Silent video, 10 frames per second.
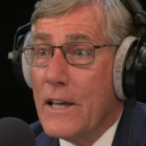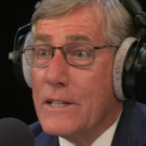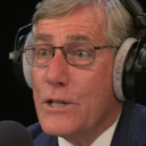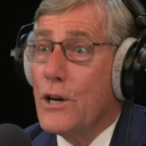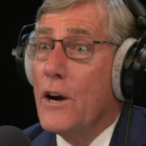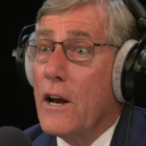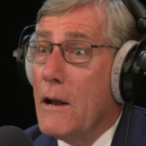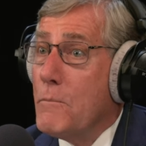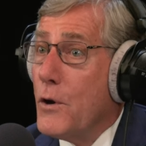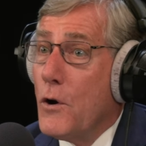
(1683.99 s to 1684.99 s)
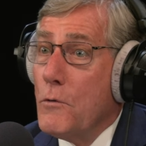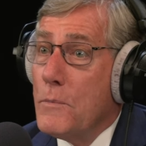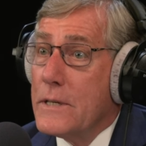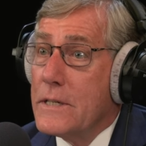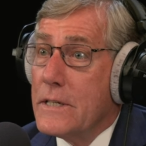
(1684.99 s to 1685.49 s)
and started up their own
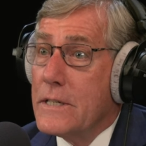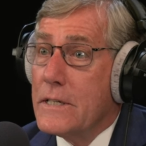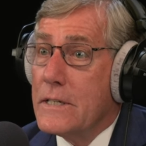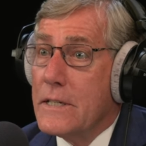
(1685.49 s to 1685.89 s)
businesses.